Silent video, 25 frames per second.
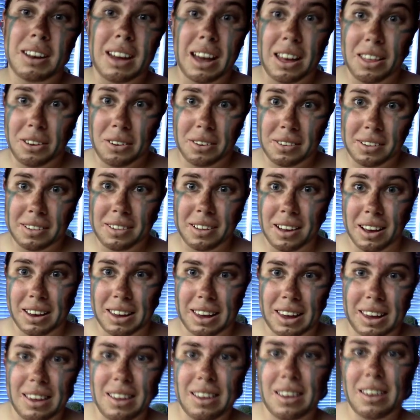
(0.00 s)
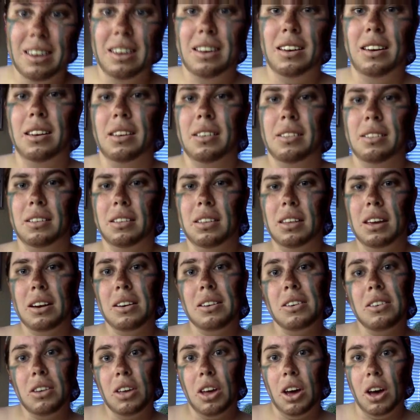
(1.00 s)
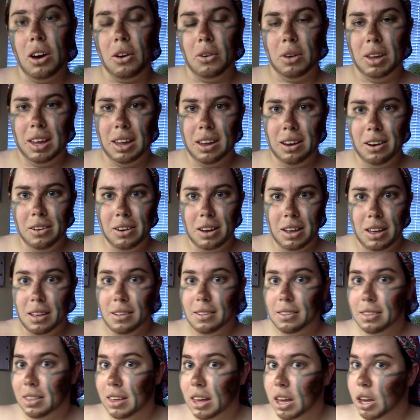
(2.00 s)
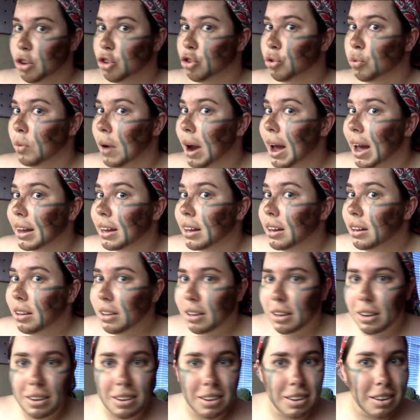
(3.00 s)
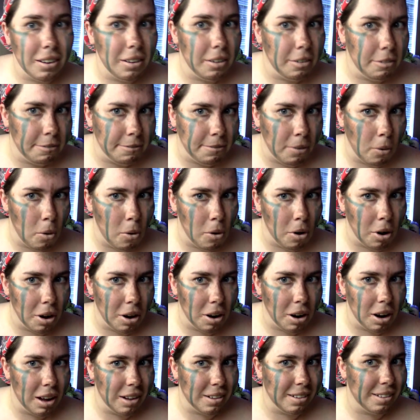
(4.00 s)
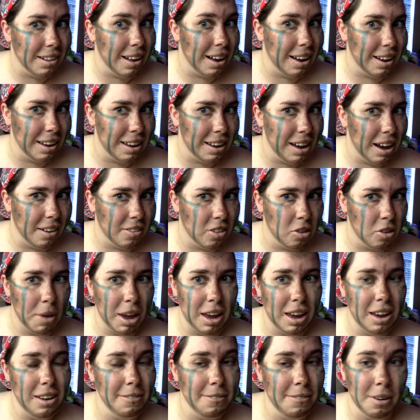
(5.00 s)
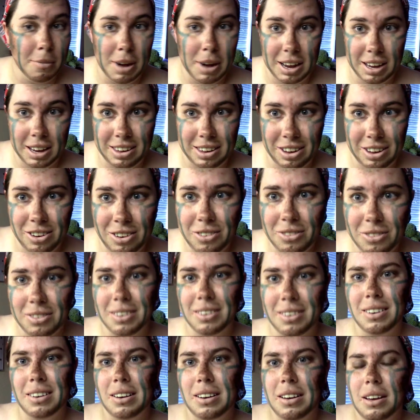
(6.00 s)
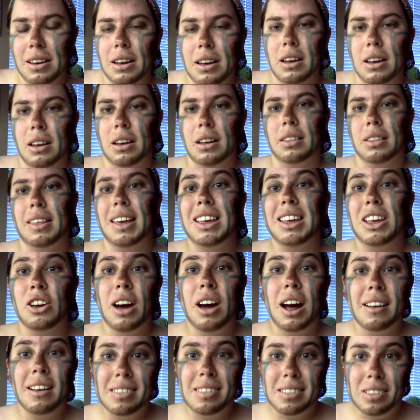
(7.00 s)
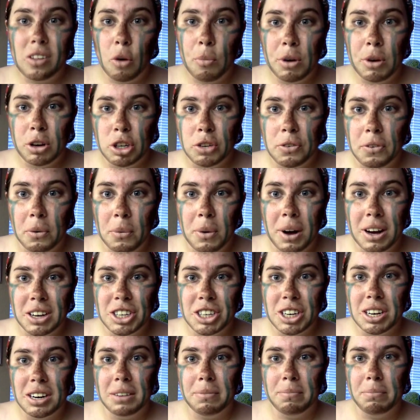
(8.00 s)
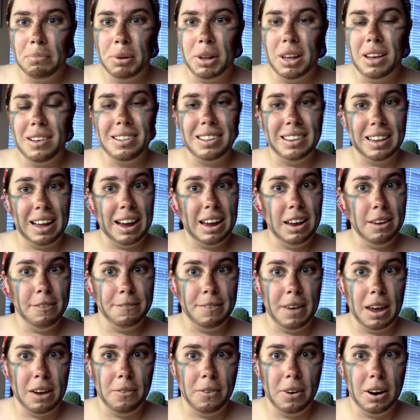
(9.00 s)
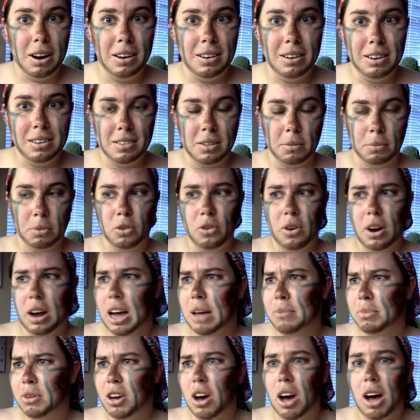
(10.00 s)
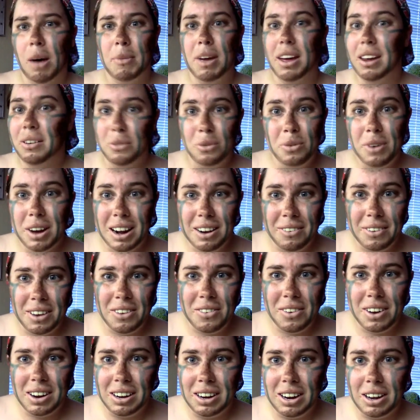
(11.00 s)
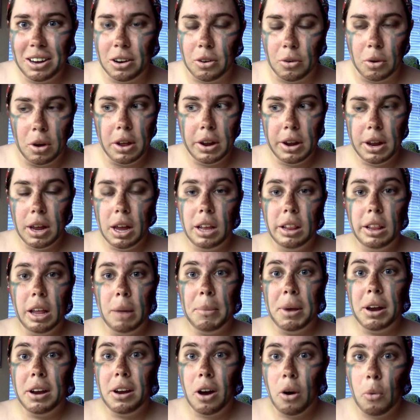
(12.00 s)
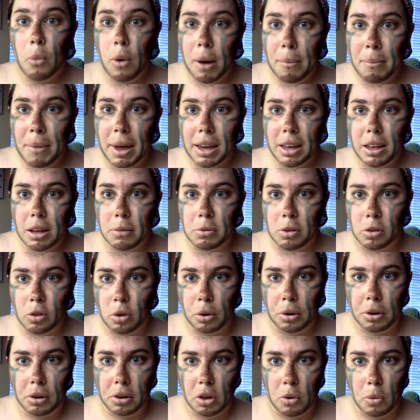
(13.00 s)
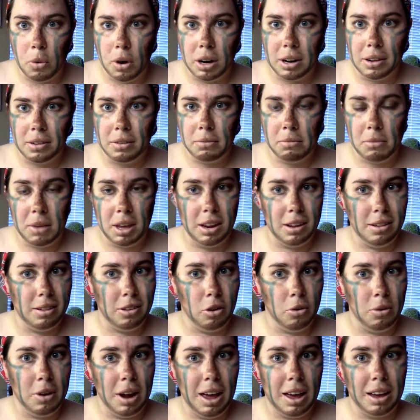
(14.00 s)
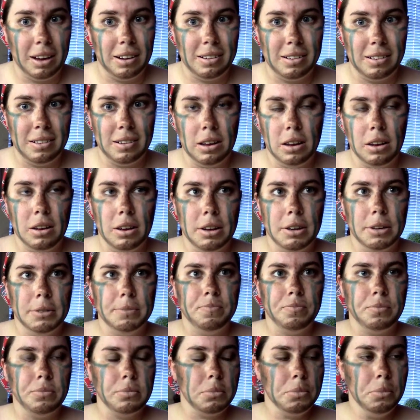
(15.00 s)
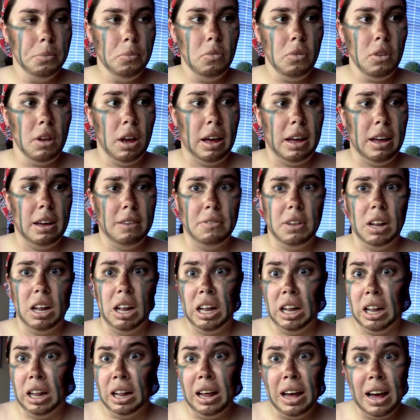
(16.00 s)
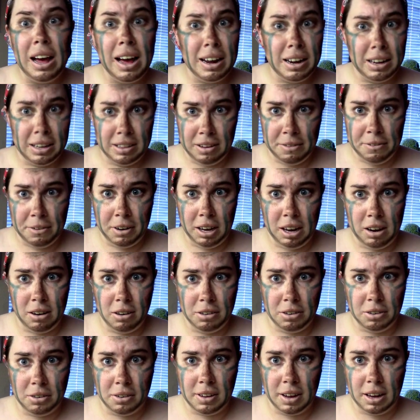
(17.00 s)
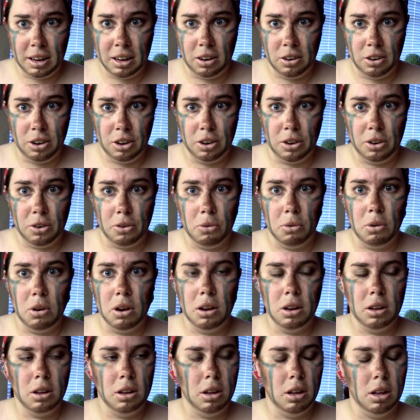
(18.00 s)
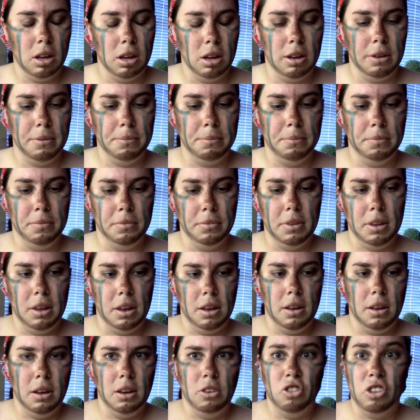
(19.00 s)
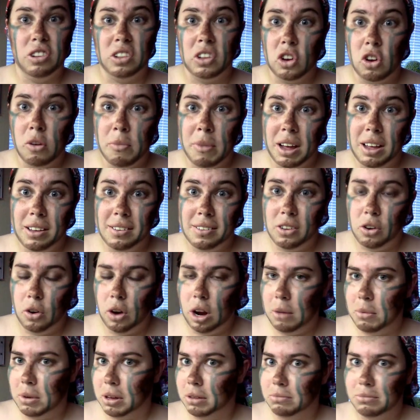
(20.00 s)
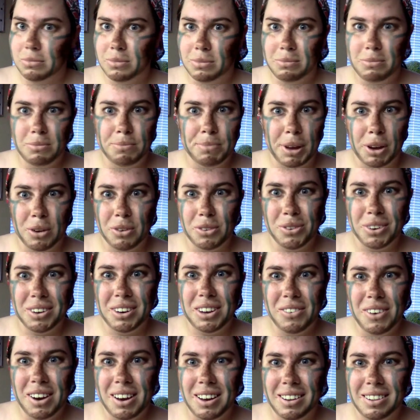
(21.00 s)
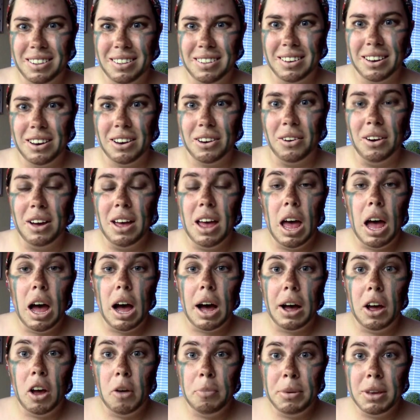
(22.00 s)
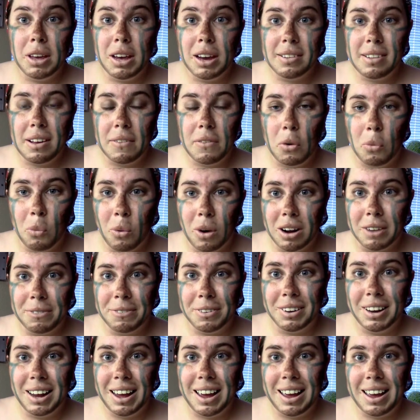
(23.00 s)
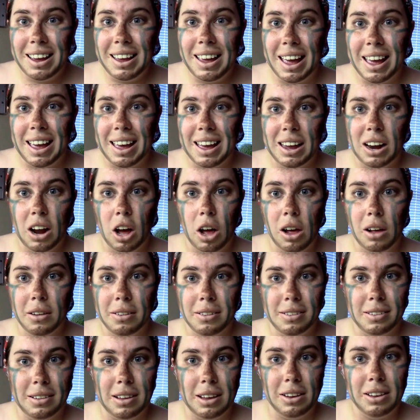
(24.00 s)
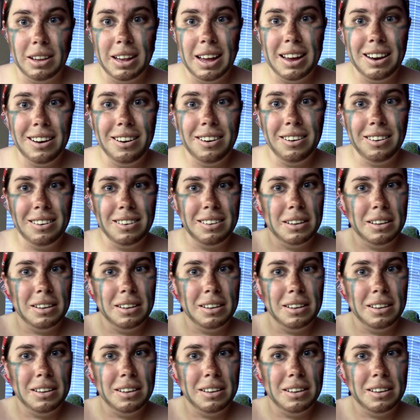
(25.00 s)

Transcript: Neither is Asahi. So there you go. Here is the dragon look for Asahi Azumane from Haikyuu. Thank you guys so much for watching. Please like, favorite, subscribe, comment, whatever you want to do. And let me know what makeup tutorial you want me to do next. I have a lot of different characters I can do. Um, just look on my Instagram and pick which one you want. So I hope you guys have a wonderful day and I'll see you later.